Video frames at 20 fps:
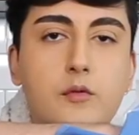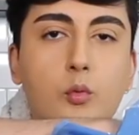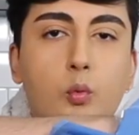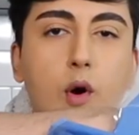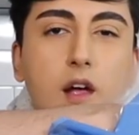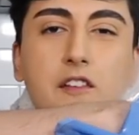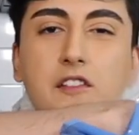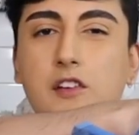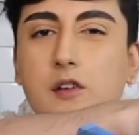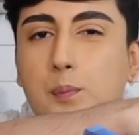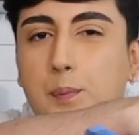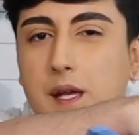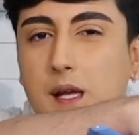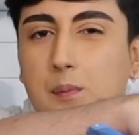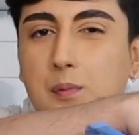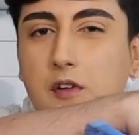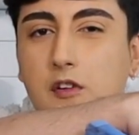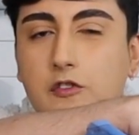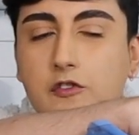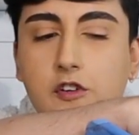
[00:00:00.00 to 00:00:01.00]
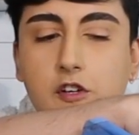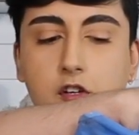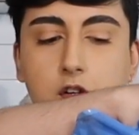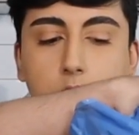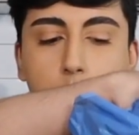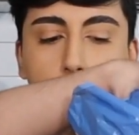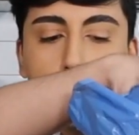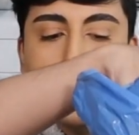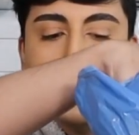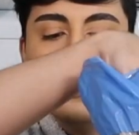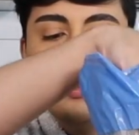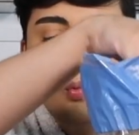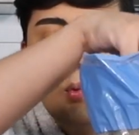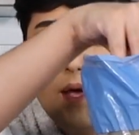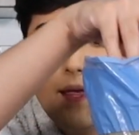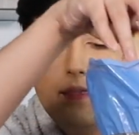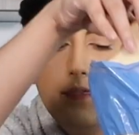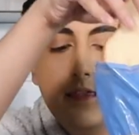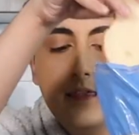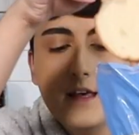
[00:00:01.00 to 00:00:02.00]
What do people do
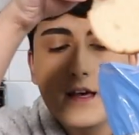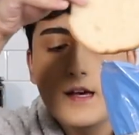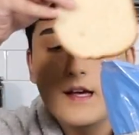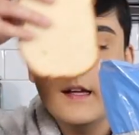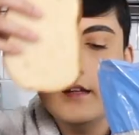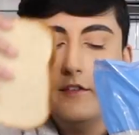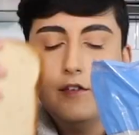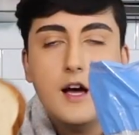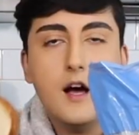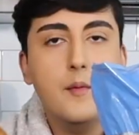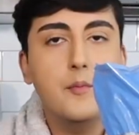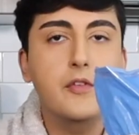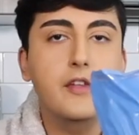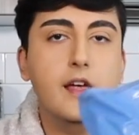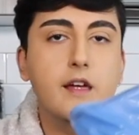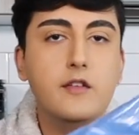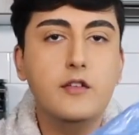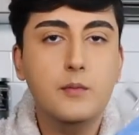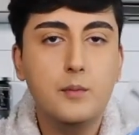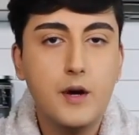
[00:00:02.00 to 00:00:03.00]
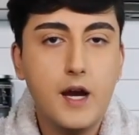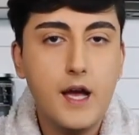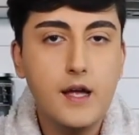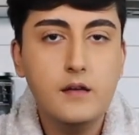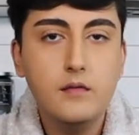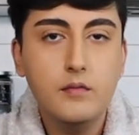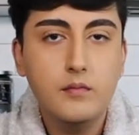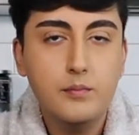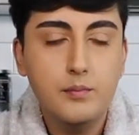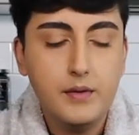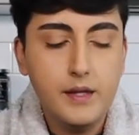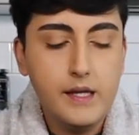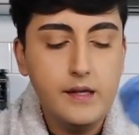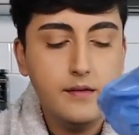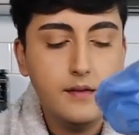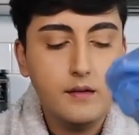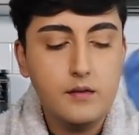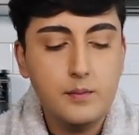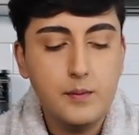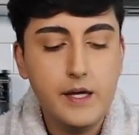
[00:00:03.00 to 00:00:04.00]
with the top slice of bread?
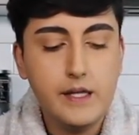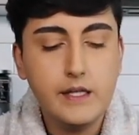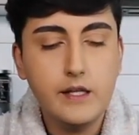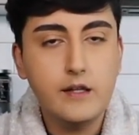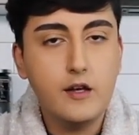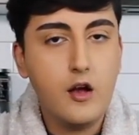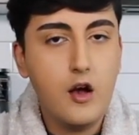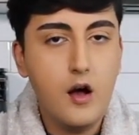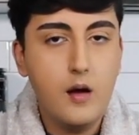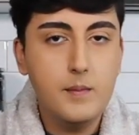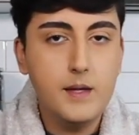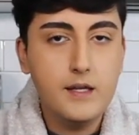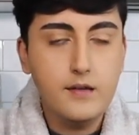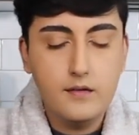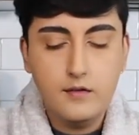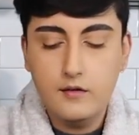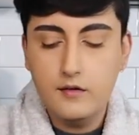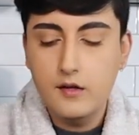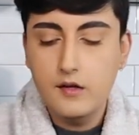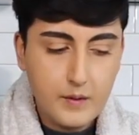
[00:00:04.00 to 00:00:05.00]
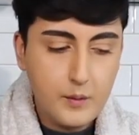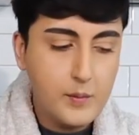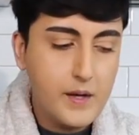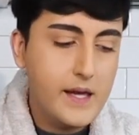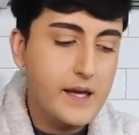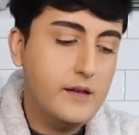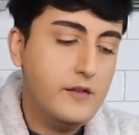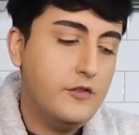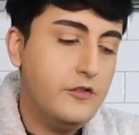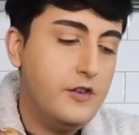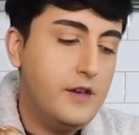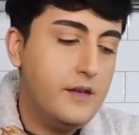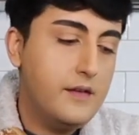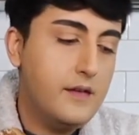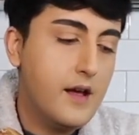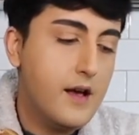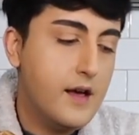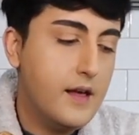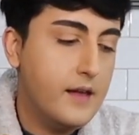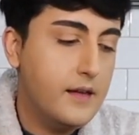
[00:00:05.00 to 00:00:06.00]
Please explain in the comments. Wait, she's
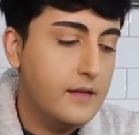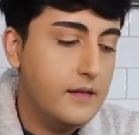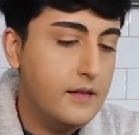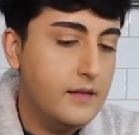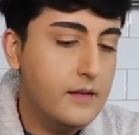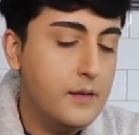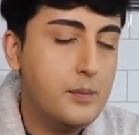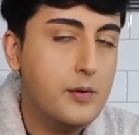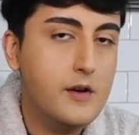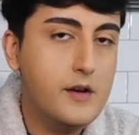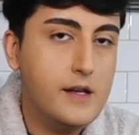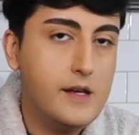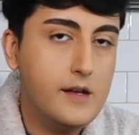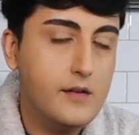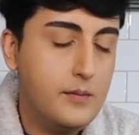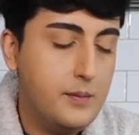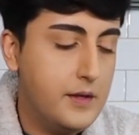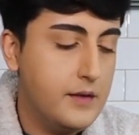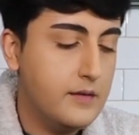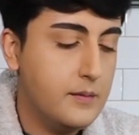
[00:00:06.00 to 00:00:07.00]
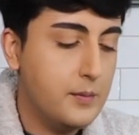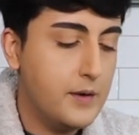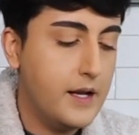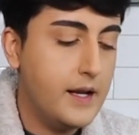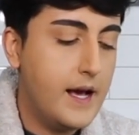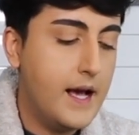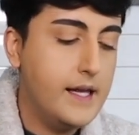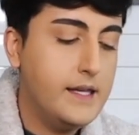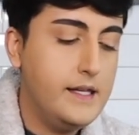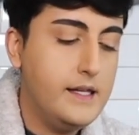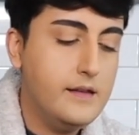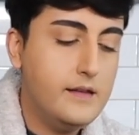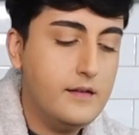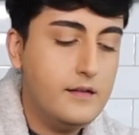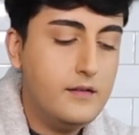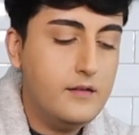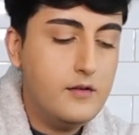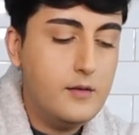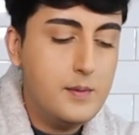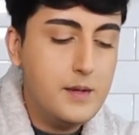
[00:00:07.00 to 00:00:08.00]
not the prettiest piece of bread. I need
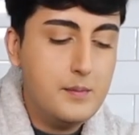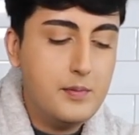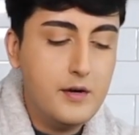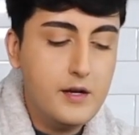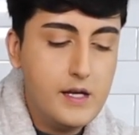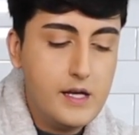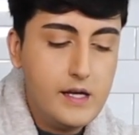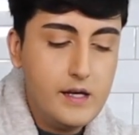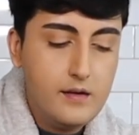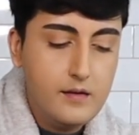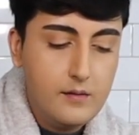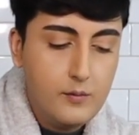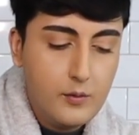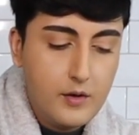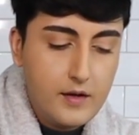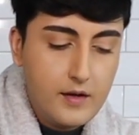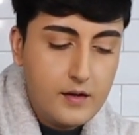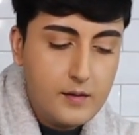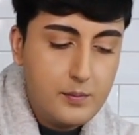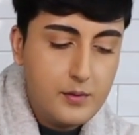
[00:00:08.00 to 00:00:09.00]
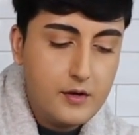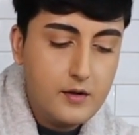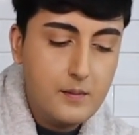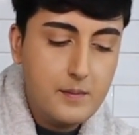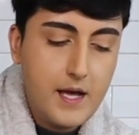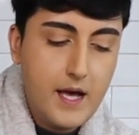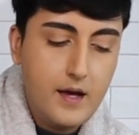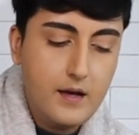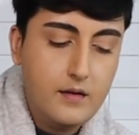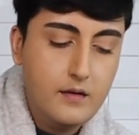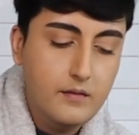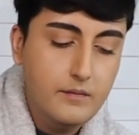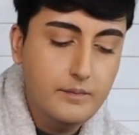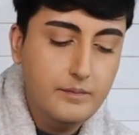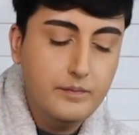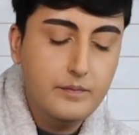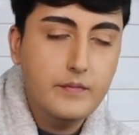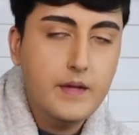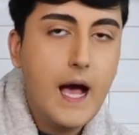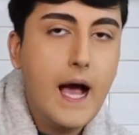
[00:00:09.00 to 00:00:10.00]
this to be pretty. We're gonna put her back.
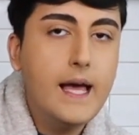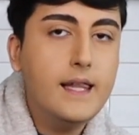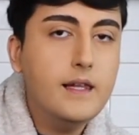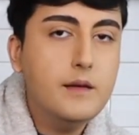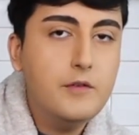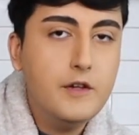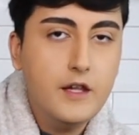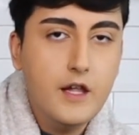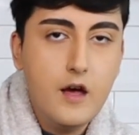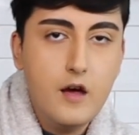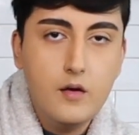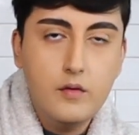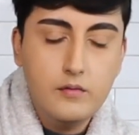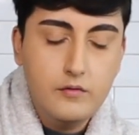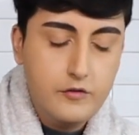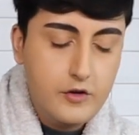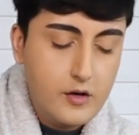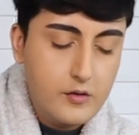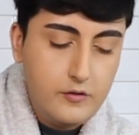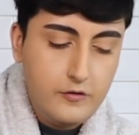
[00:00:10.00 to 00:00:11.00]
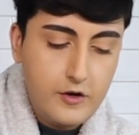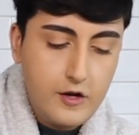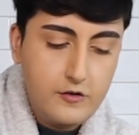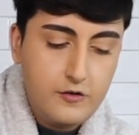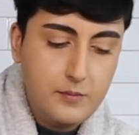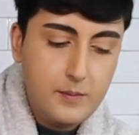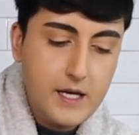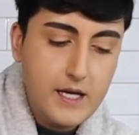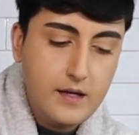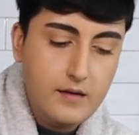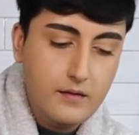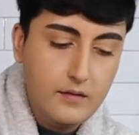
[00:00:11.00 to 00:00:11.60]
I live alone, don't judge me.